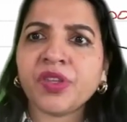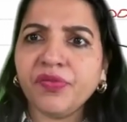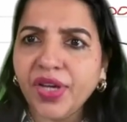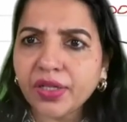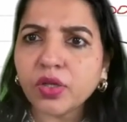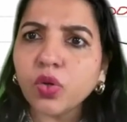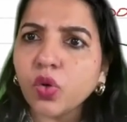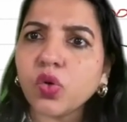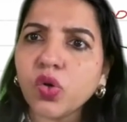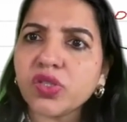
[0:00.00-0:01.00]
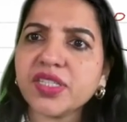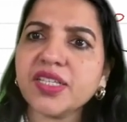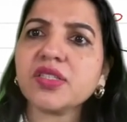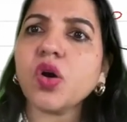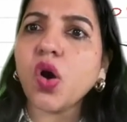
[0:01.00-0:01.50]
when glucose
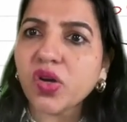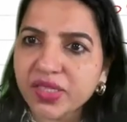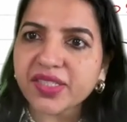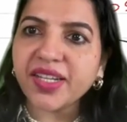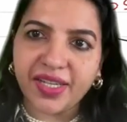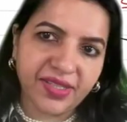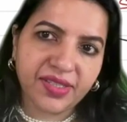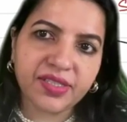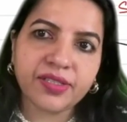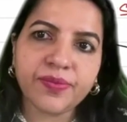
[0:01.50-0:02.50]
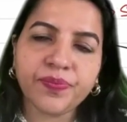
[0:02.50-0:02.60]
is oxidized,